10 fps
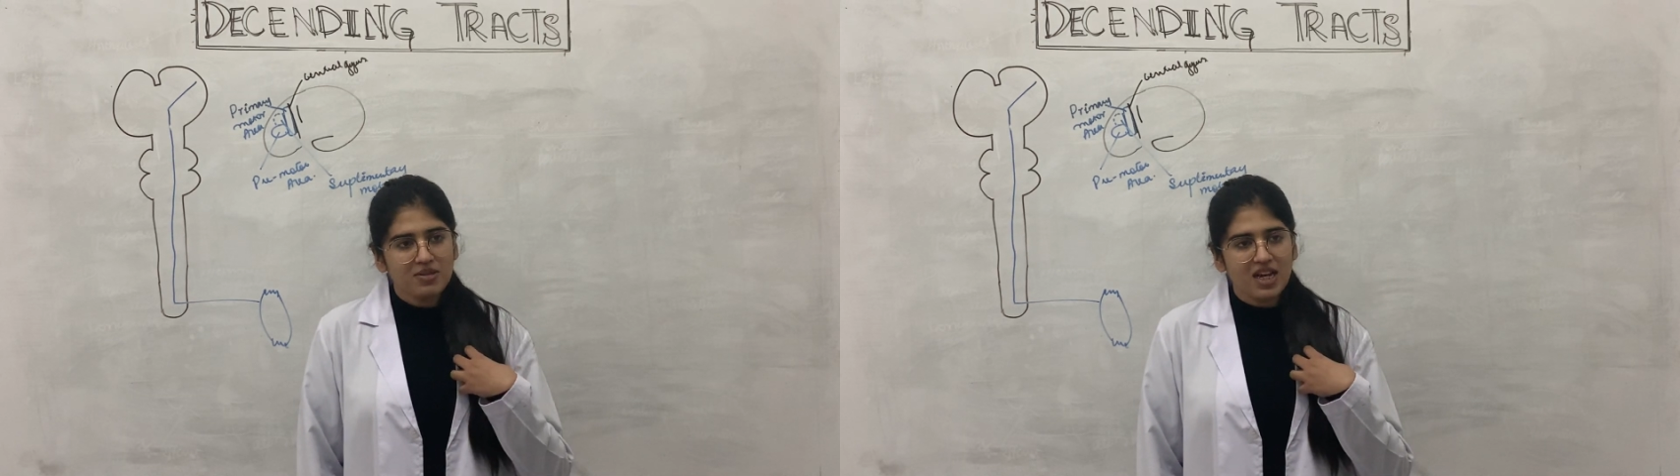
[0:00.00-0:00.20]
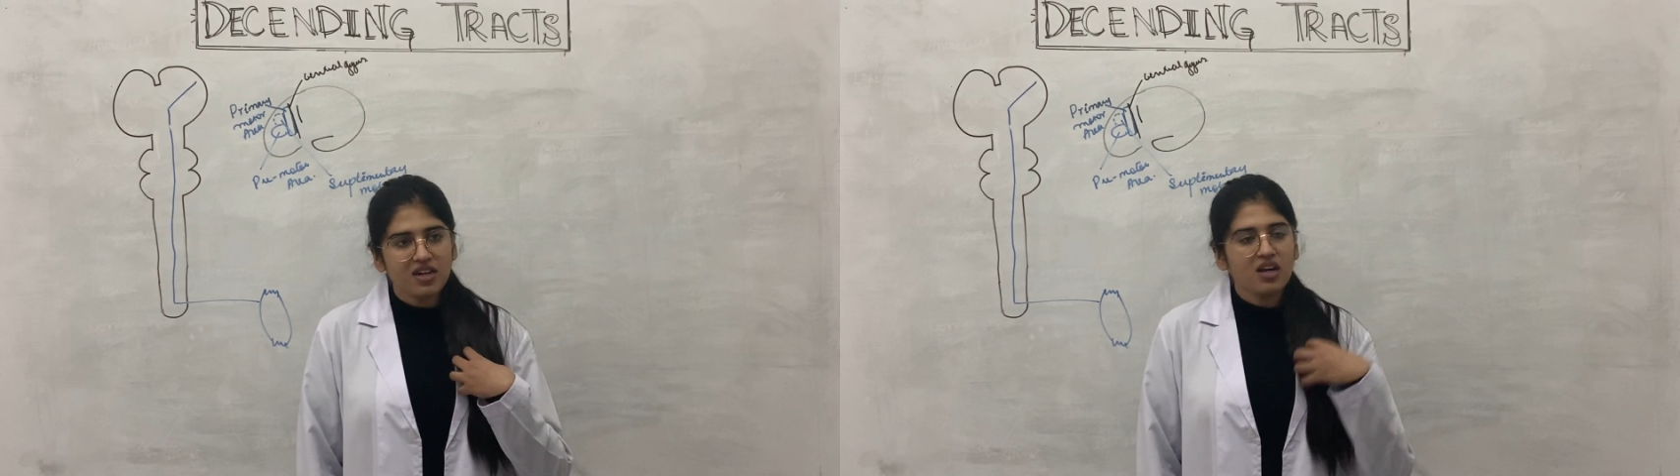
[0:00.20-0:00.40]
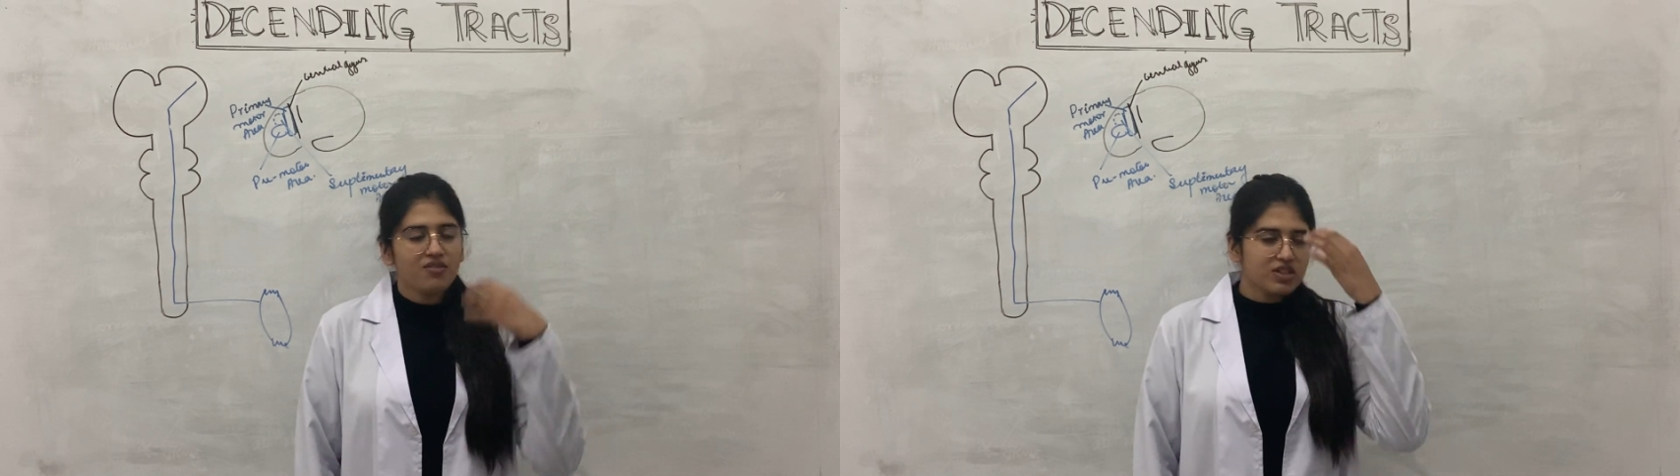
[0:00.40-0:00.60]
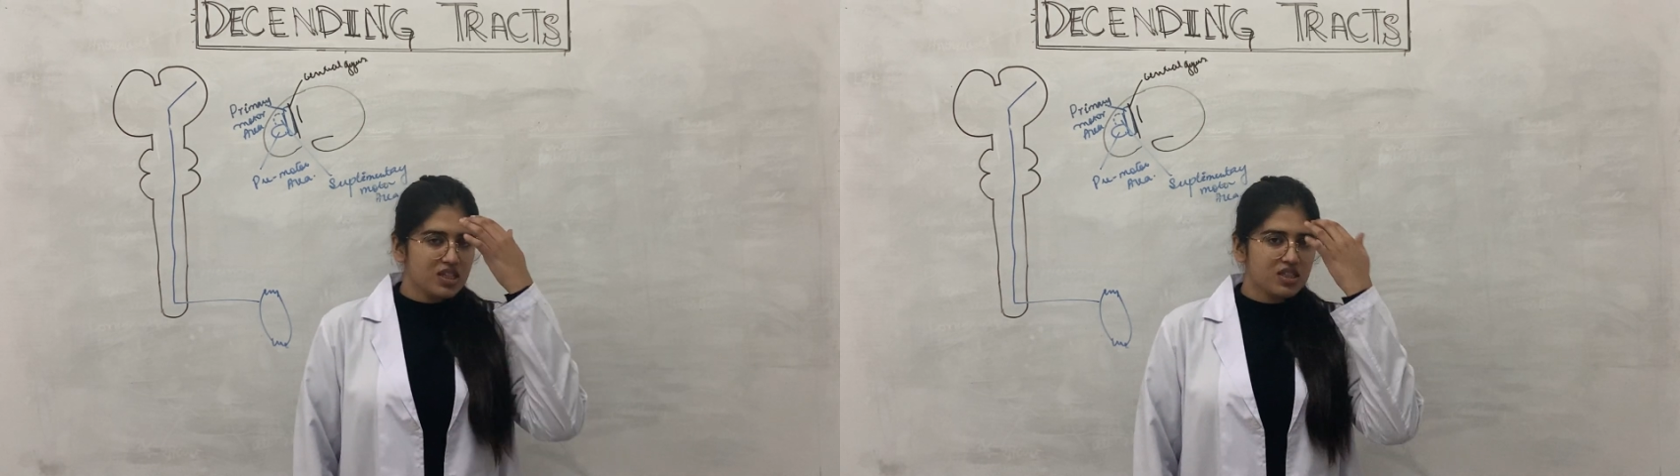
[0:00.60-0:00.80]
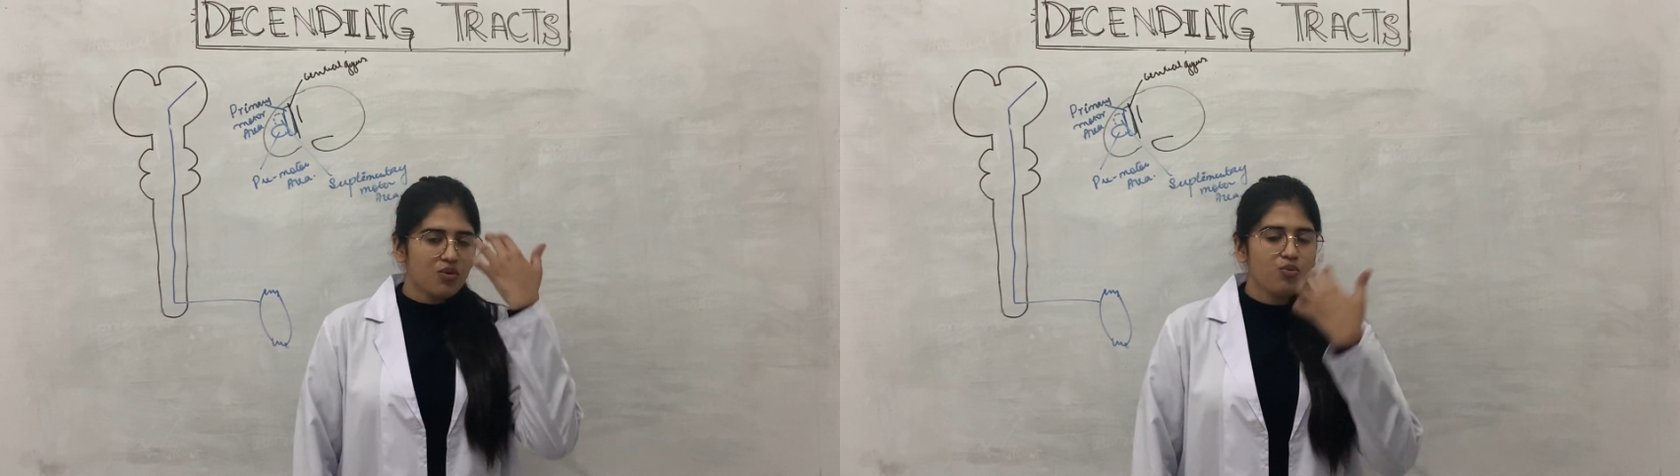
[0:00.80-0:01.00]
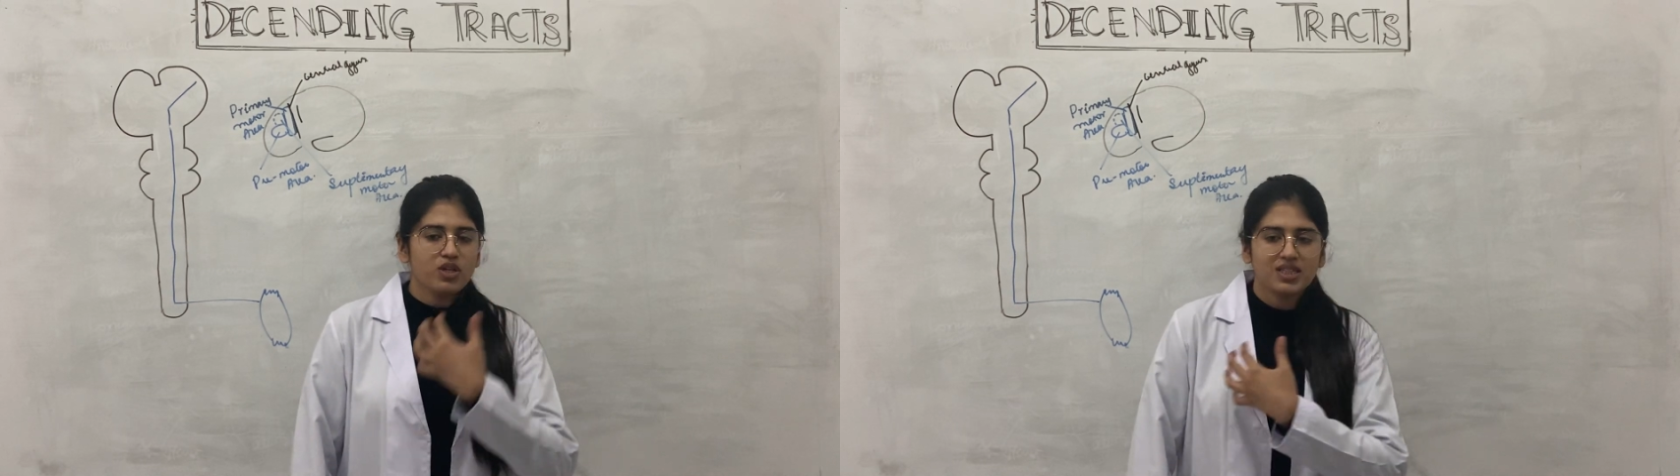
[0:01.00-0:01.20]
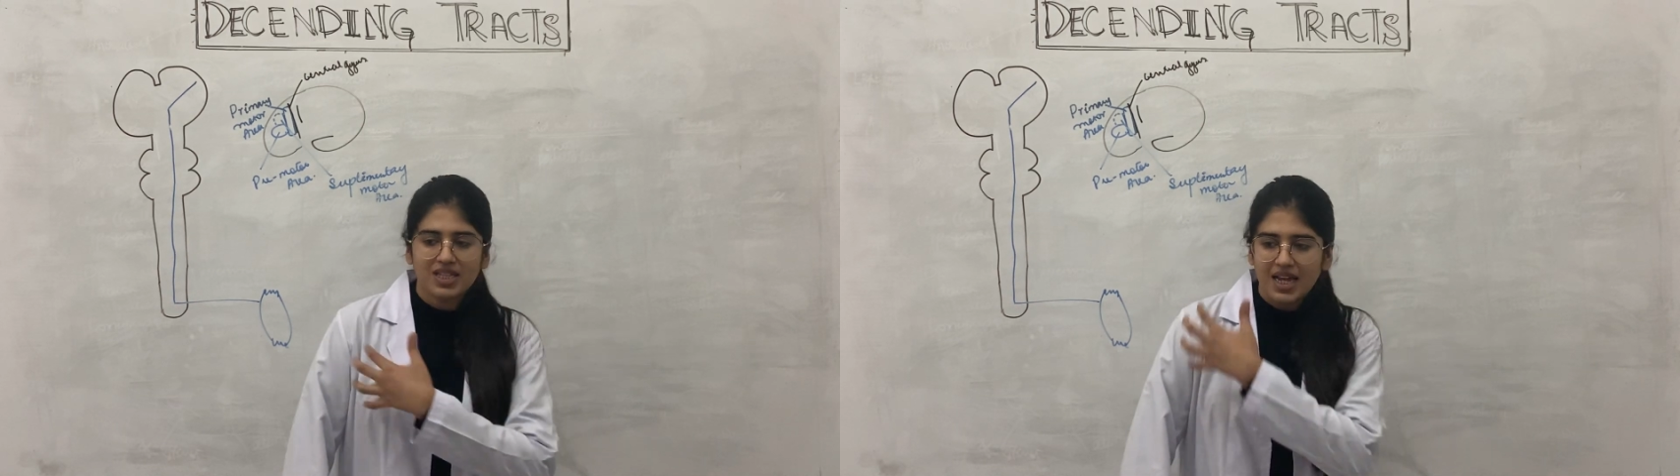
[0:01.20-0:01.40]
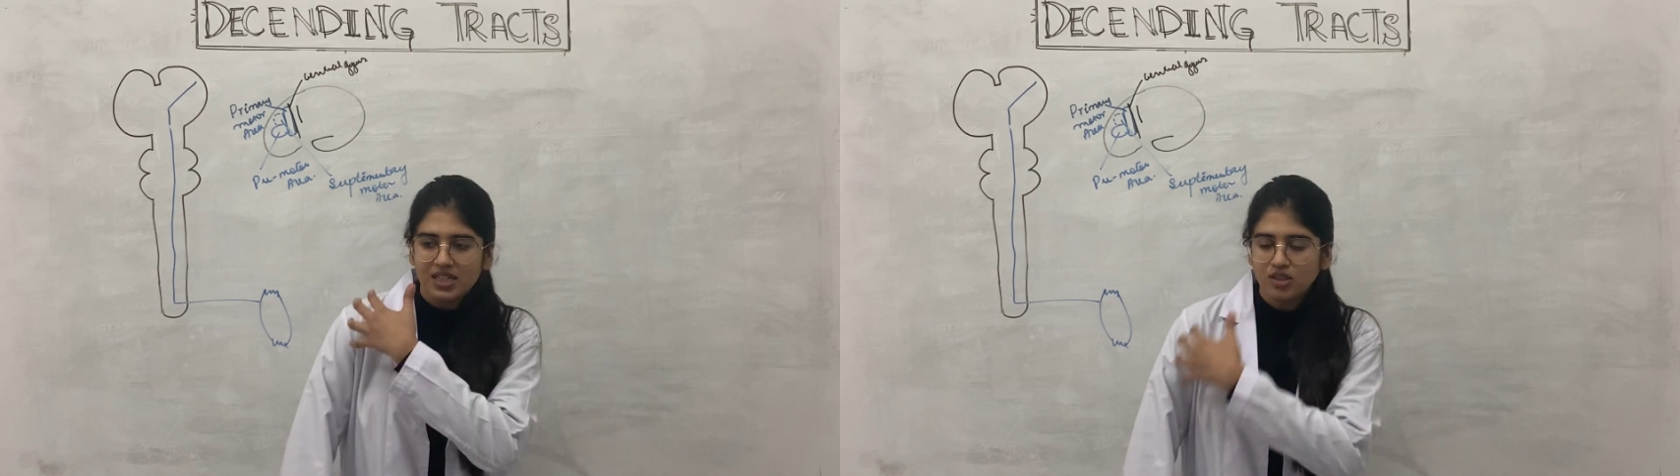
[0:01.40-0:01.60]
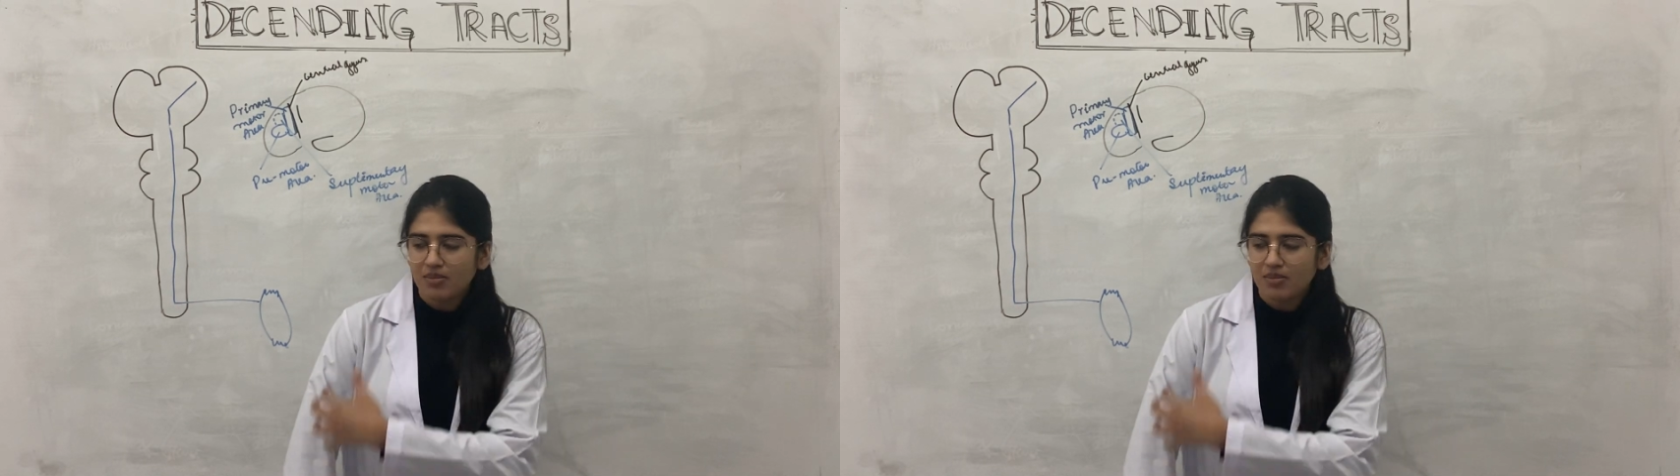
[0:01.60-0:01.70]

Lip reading: central nervous system would send